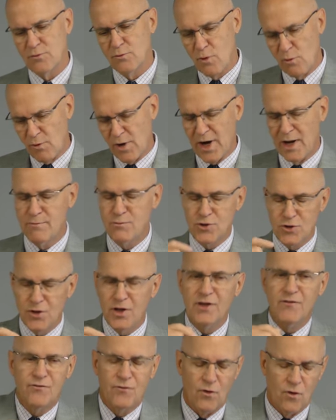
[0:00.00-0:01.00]
Well, what I'm
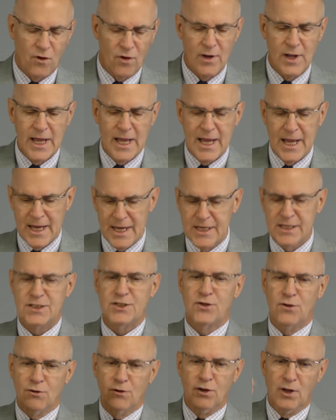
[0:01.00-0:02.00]
shooting for is
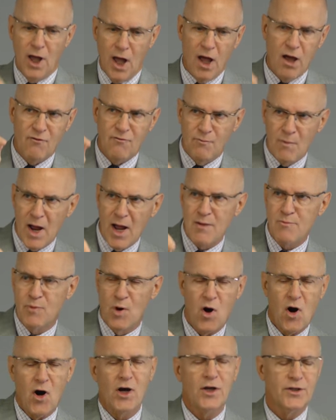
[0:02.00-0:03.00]
to love my
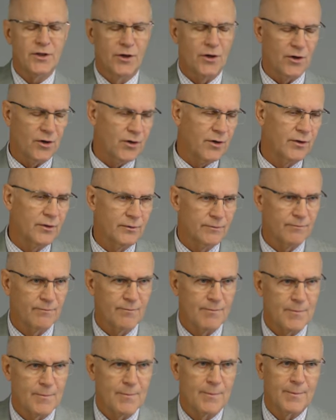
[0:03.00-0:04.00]
partner
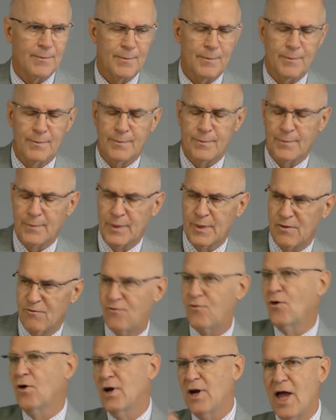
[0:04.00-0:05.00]

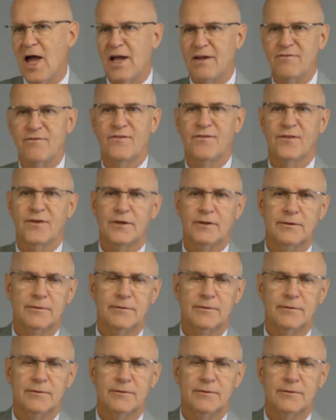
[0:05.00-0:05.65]
for life.